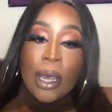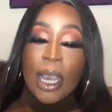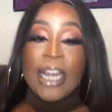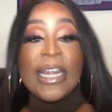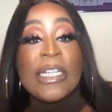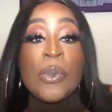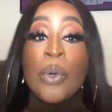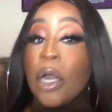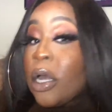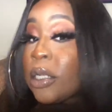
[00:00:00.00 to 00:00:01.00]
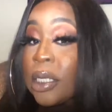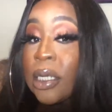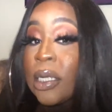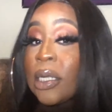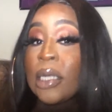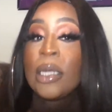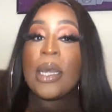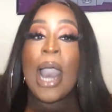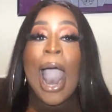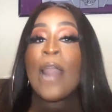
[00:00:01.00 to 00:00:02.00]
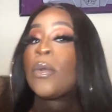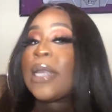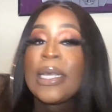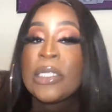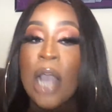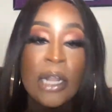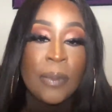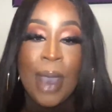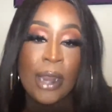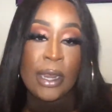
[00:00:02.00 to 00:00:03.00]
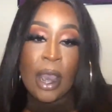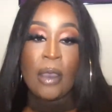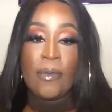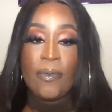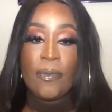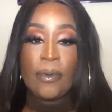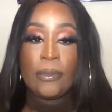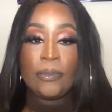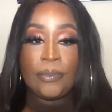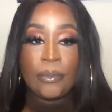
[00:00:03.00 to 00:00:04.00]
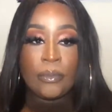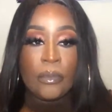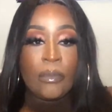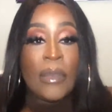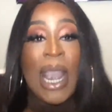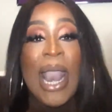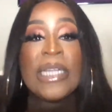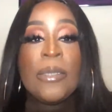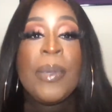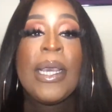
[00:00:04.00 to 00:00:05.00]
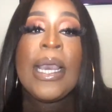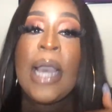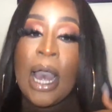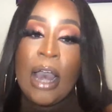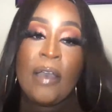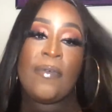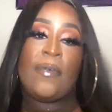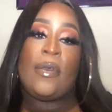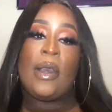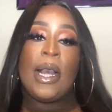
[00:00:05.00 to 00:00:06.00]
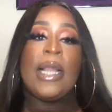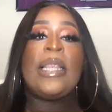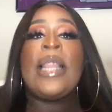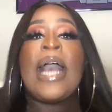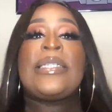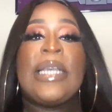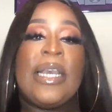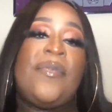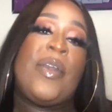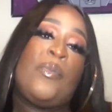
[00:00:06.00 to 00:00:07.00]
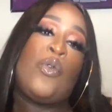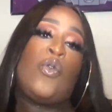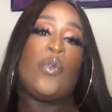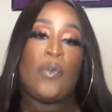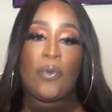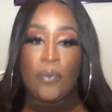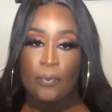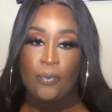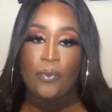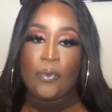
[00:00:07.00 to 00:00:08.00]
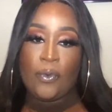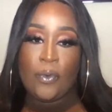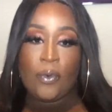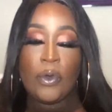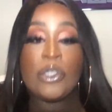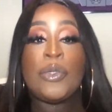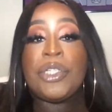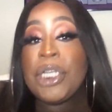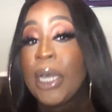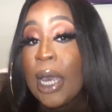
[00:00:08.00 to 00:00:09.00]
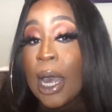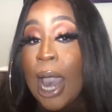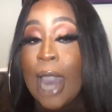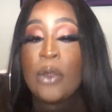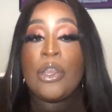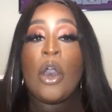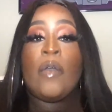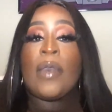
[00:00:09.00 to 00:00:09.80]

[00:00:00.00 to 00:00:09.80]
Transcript: in this world, I don't think it's talked about enough. Speaking of, let's even move to Chica. I don't know if